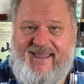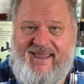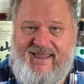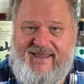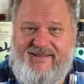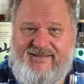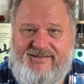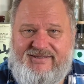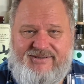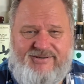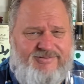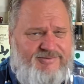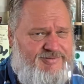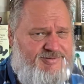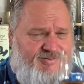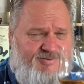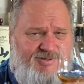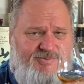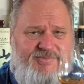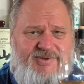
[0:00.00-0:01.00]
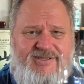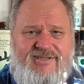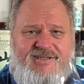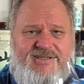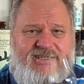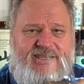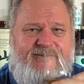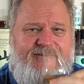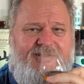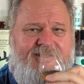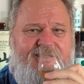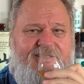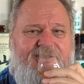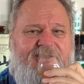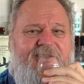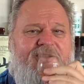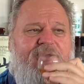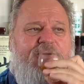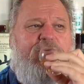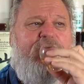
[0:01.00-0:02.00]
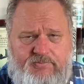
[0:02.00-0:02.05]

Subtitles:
end. Let me just give it a try.